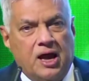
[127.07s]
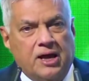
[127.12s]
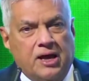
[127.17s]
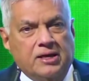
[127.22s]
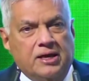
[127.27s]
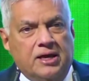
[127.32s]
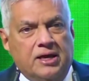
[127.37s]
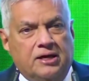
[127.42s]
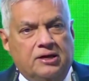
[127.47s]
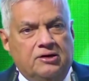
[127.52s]
I
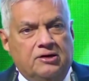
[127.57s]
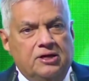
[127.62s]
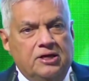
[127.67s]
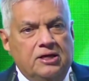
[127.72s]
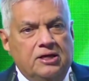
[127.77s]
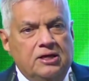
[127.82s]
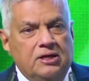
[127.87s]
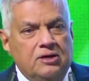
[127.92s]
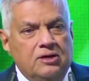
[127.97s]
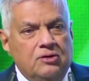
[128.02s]

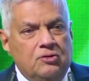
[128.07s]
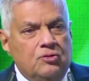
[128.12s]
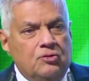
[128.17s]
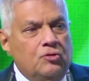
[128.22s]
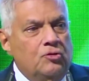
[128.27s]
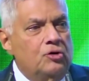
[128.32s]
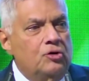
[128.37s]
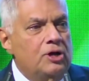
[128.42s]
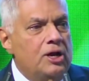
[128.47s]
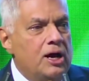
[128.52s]
agree
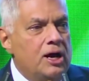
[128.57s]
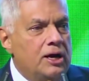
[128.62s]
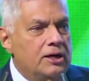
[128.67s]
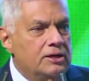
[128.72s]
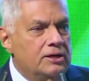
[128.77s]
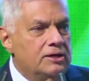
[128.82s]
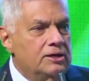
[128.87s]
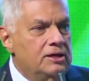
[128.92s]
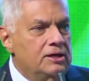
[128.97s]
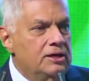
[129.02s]

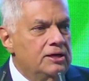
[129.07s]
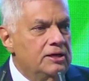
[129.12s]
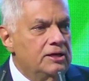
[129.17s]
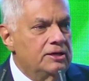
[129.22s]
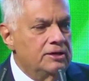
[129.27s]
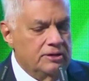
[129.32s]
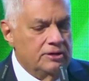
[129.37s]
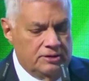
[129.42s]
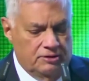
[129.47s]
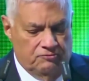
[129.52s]
wholeheartedly
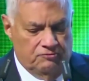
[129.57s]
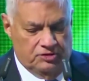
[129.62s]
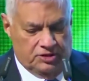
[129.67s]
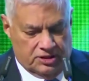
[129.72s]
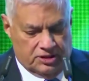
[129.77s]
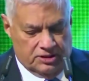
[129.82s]
with